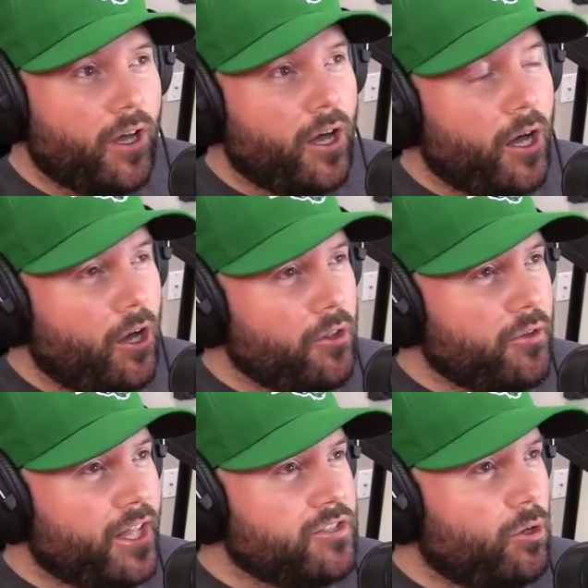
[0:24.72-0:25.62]
although
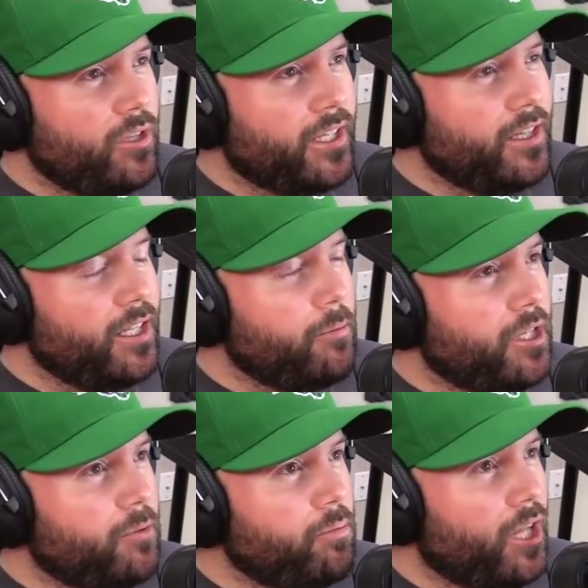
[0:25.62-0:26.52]
that's only in
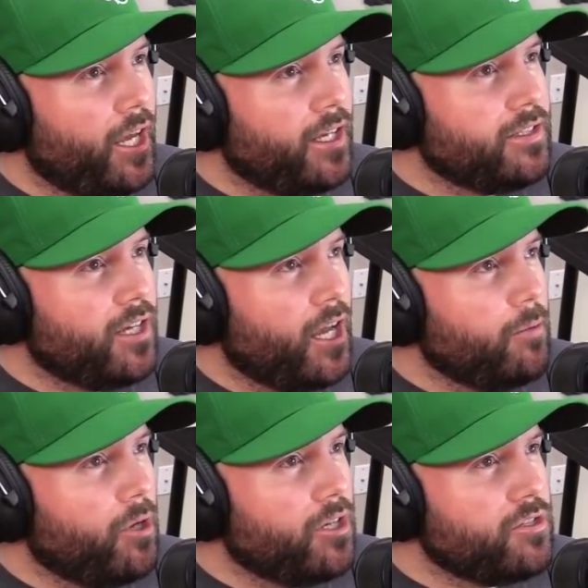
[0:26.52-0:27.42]
limited playing
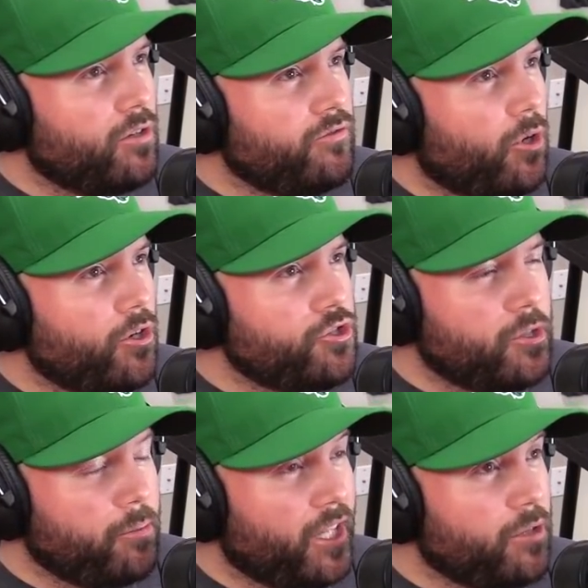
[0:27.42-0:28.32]
time so far in
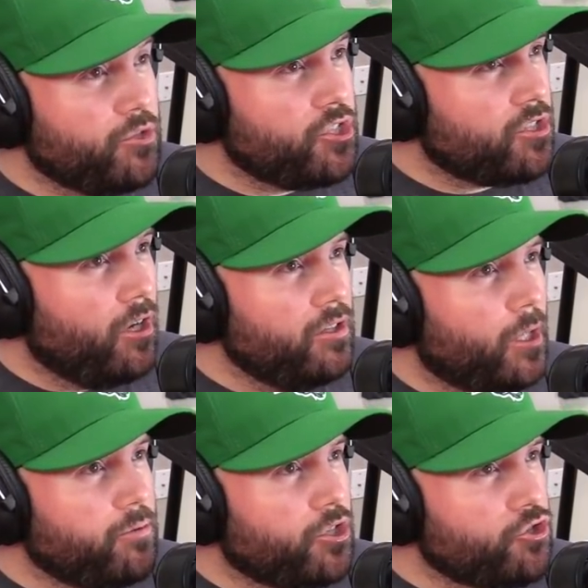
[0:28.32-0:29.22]
AAA. He was just called
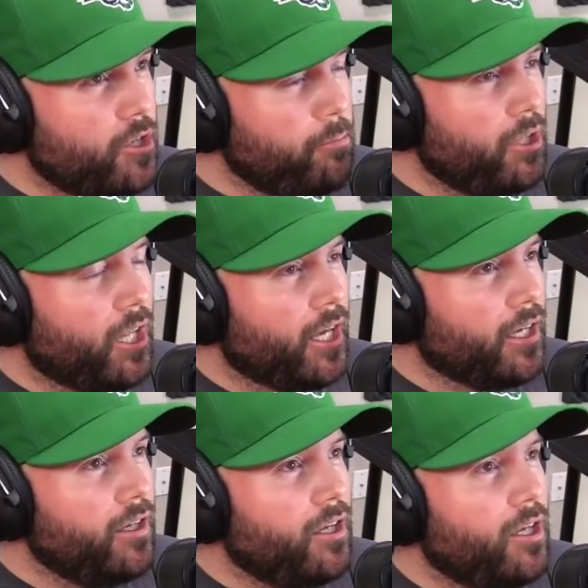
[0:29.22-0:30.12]
up to
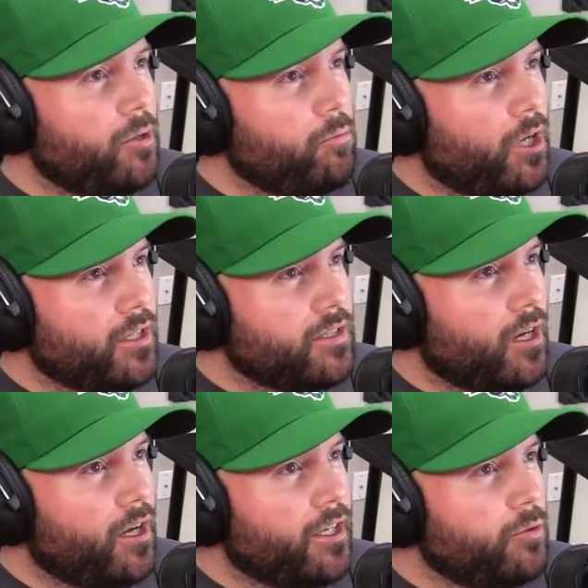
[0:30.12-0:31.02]
AAA,
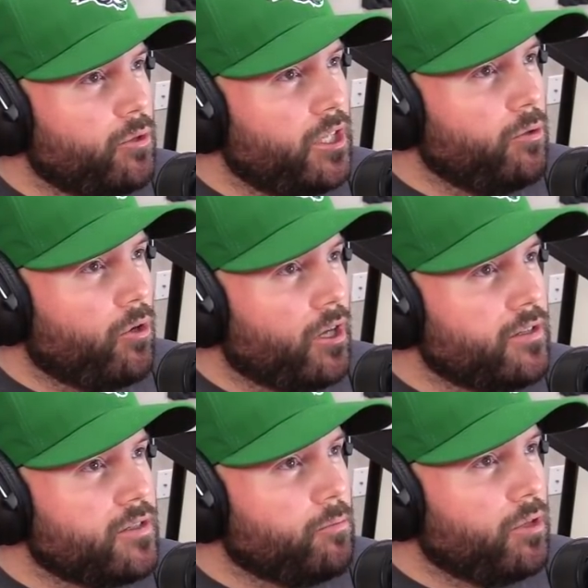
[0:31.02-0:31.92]
but he really
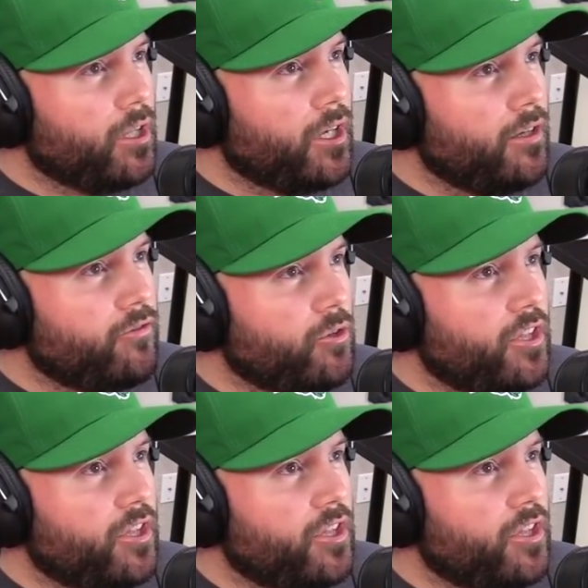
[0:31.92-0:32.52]
wants to play for